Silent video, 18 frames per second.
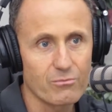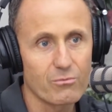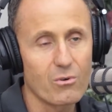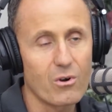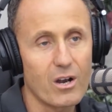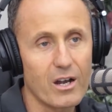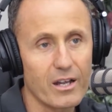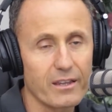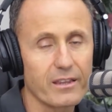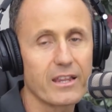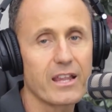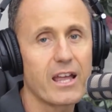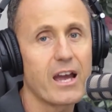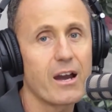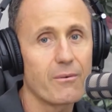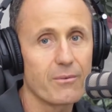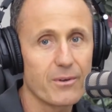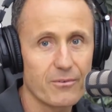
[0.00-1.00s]
right,
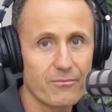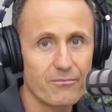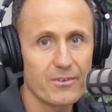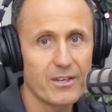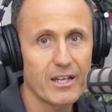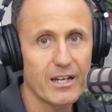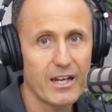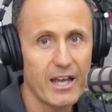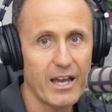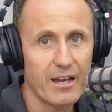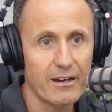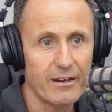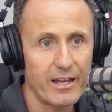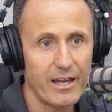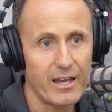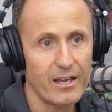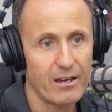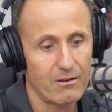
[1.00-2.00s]
now we've figured out
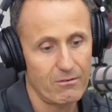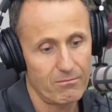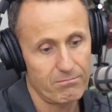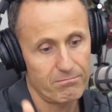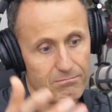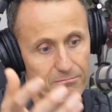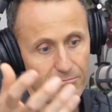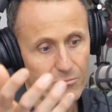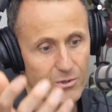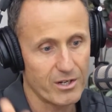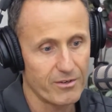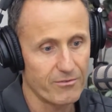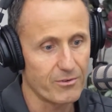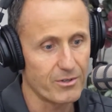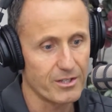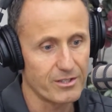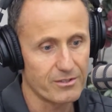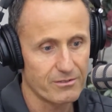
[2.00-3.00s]
how
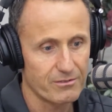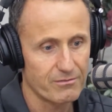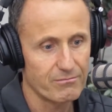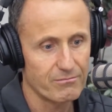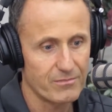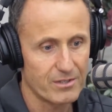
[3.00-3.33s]
whatever it is,